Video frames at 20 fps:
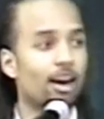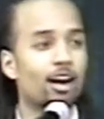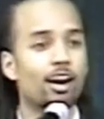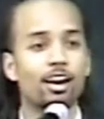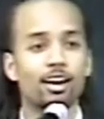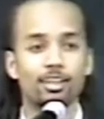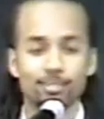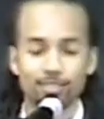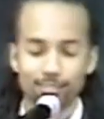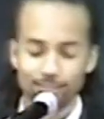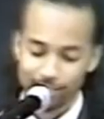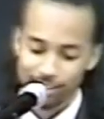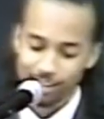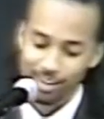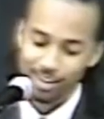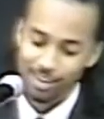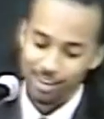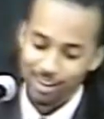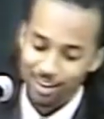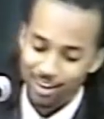Alright.
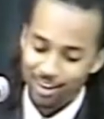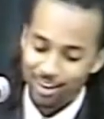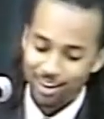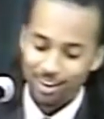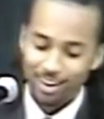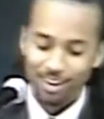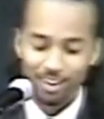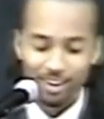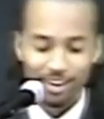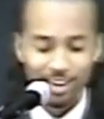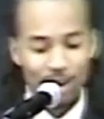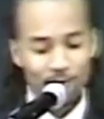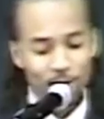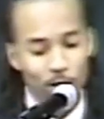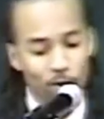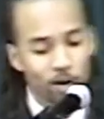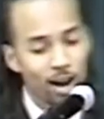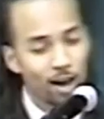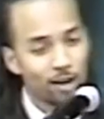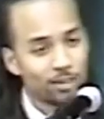Okay, I
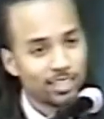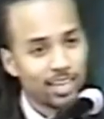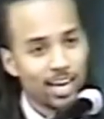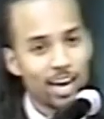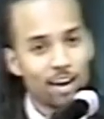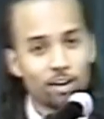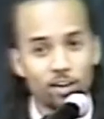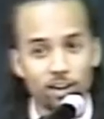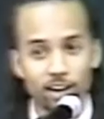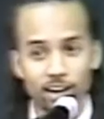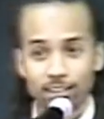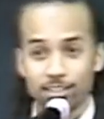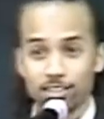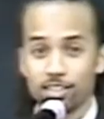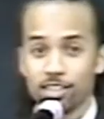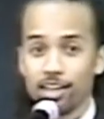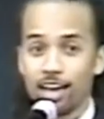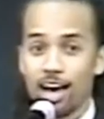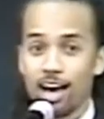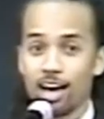remember when I was in 8th grade, I
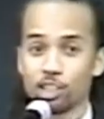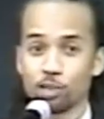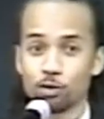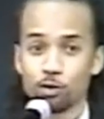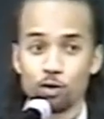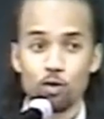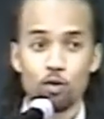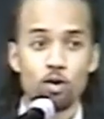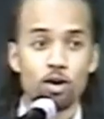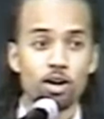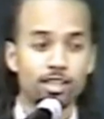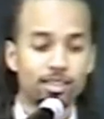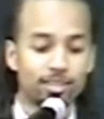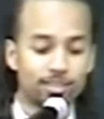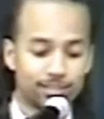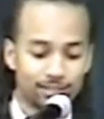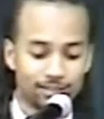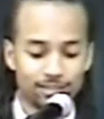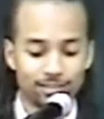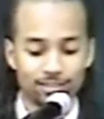took Algebra
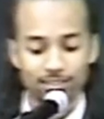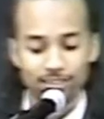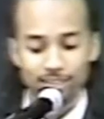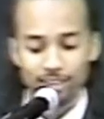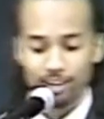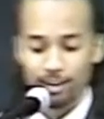1.